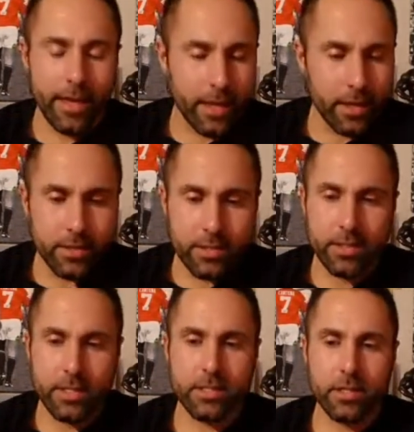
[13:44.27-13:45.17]
Get
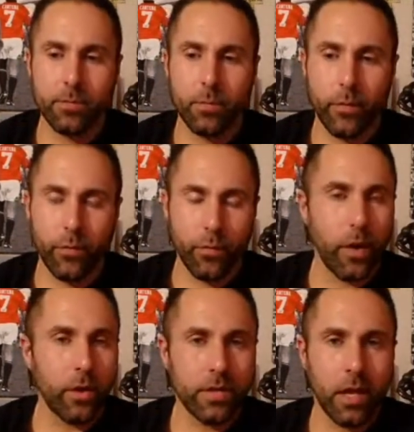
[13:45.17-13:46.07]
consistent with
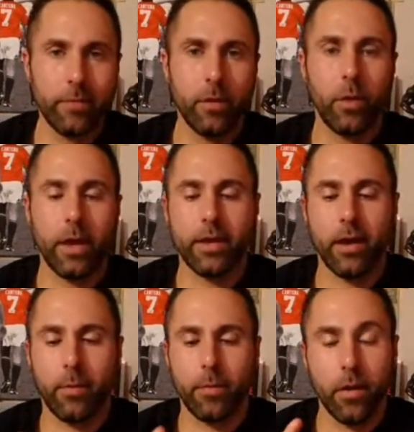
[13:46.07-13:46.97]
what time you
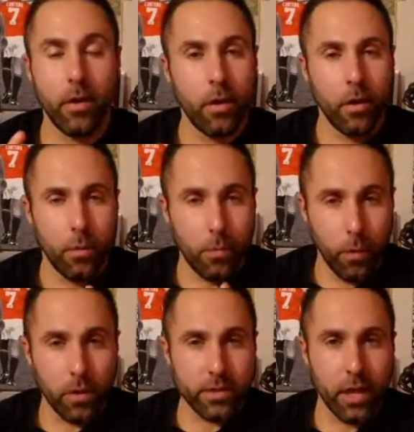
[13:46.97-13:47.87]
wake up,
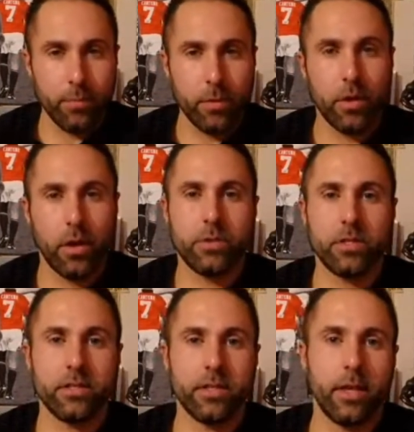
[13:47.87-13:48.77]
what time you go to
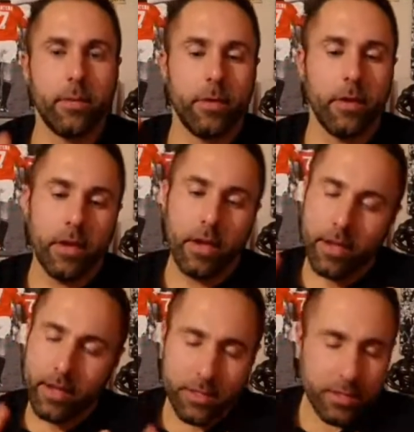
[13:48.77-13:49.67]
sleep.
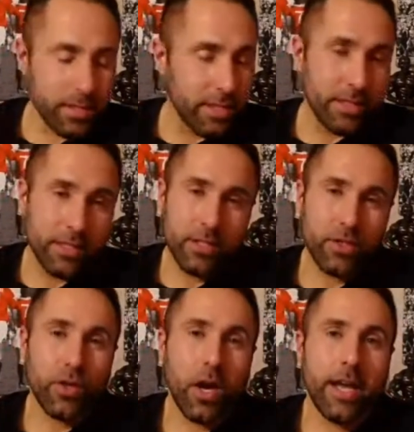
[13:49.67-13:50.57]
Consistently
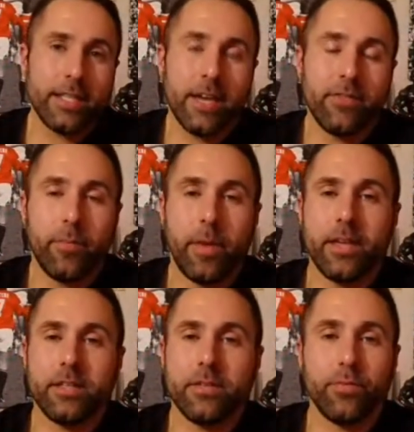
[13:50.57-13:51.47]
try to have a
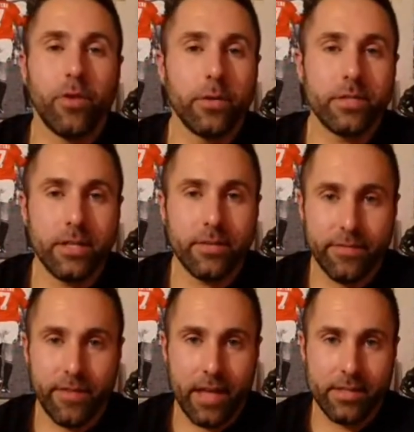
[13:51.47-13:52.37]
base of protein
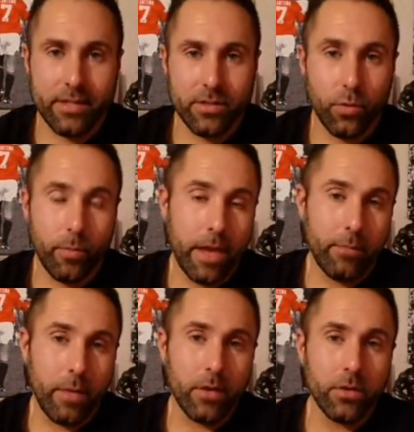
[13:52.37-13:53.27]
and fats as your
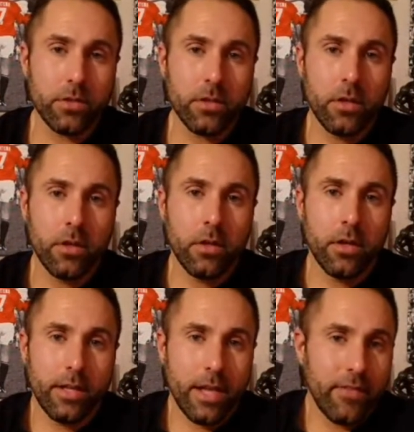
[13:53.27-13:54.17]
main meals
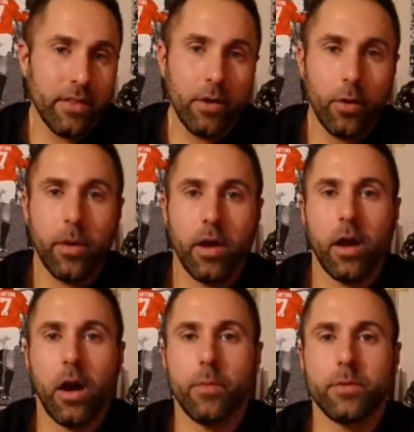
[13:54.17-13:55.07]
and then have a little bit
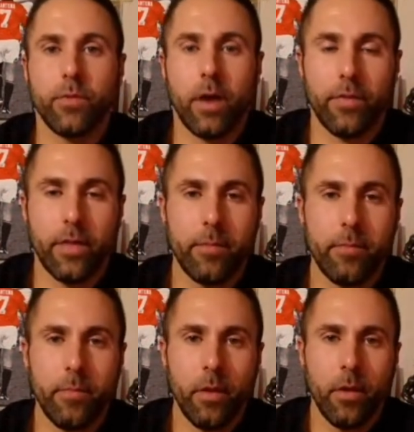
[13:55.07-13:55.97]
of carbs around
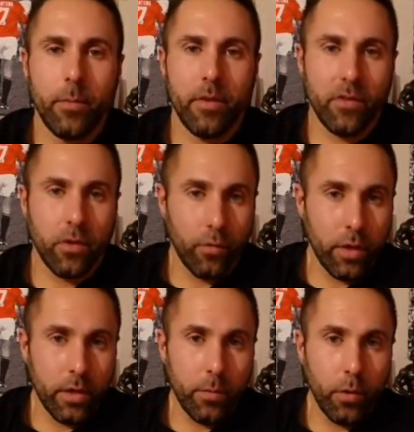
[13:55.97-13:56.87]
them. But if you've got
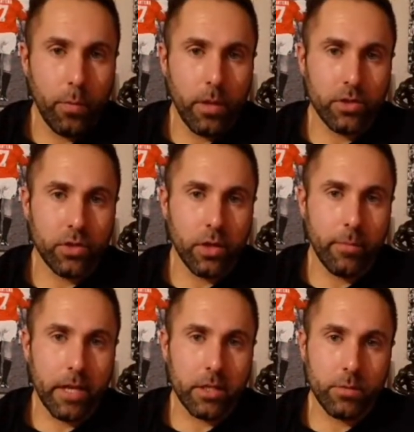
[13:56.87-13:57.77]
really poor blood
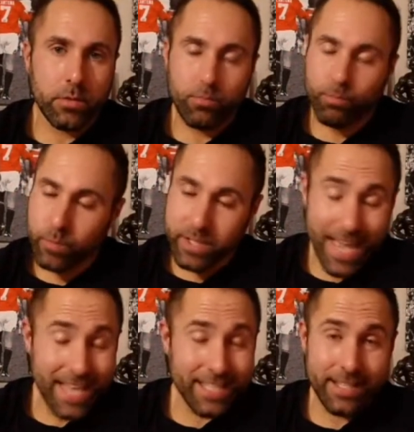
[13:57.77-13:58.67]
sugar management,
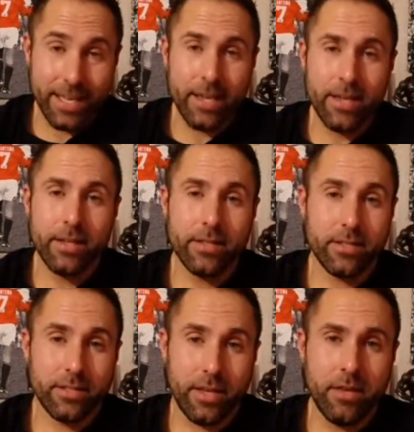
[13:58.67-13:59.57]
test it
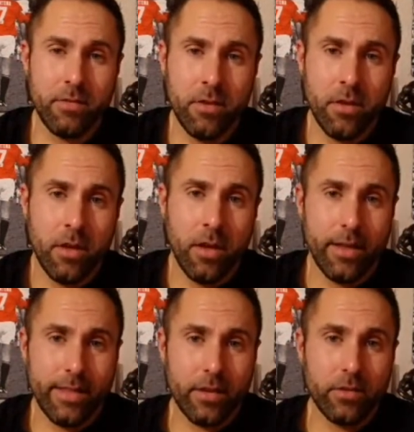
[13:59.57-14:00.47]
to see.
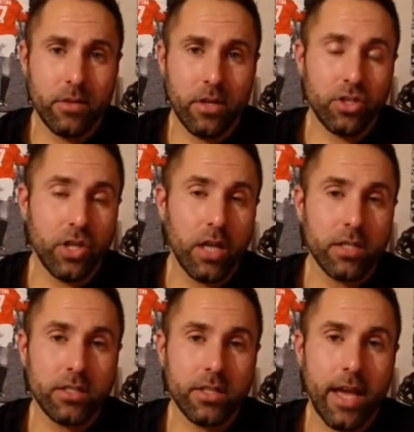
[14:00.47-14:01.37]
And then
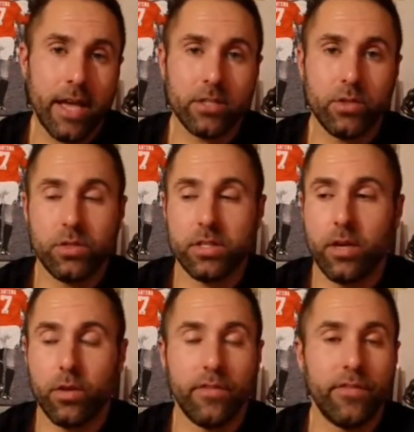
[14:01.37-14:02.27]
adjust as you
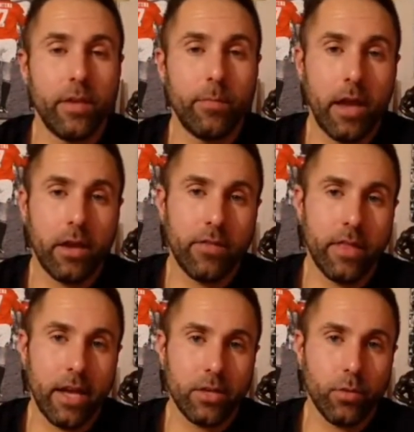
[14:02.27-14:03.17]
see on the feedback
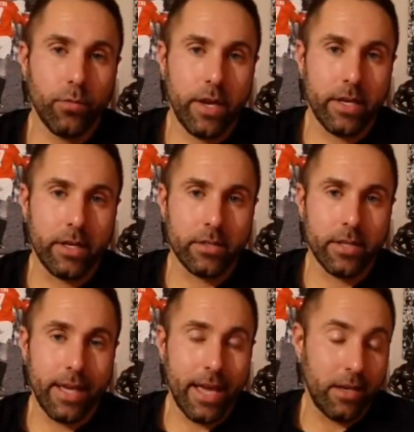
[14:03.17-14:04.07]
of the actual readings.